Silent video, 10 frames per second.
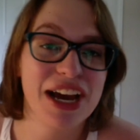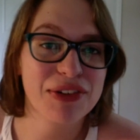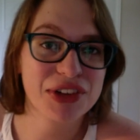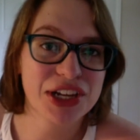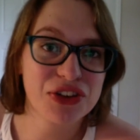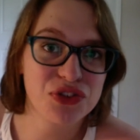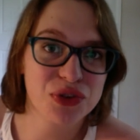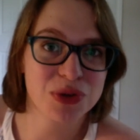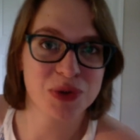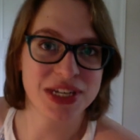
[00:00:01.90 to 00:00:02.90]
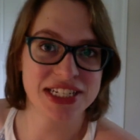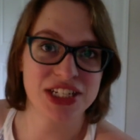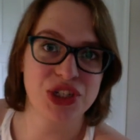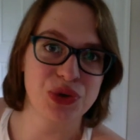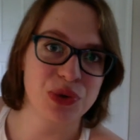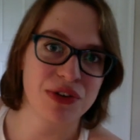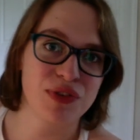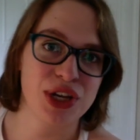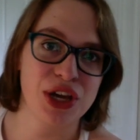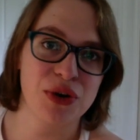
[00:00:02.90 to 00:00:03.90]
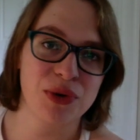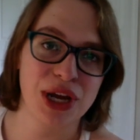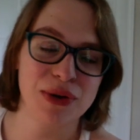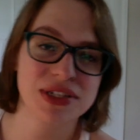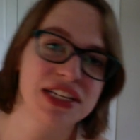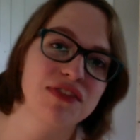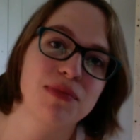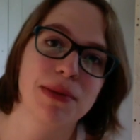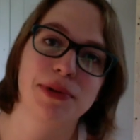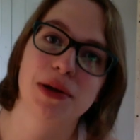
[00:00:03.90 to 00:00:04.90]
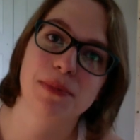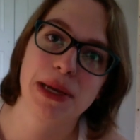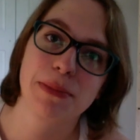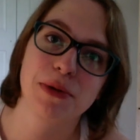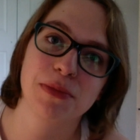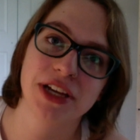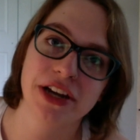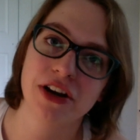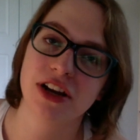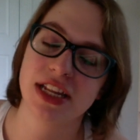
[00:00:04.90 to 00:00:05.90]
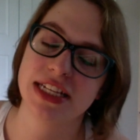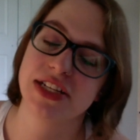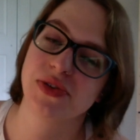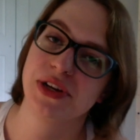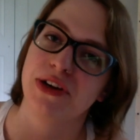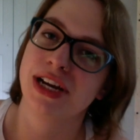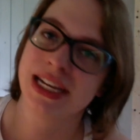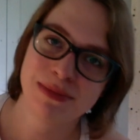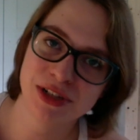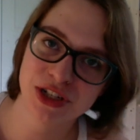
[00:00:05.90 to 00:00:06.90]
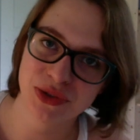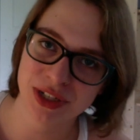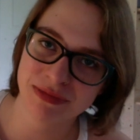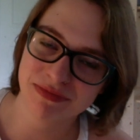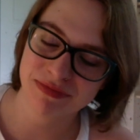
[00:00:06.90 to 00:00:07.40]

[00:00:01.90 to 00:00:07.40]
I've gotten a few requests to do a video when I received my Plum paper planner, and so here I am to do it.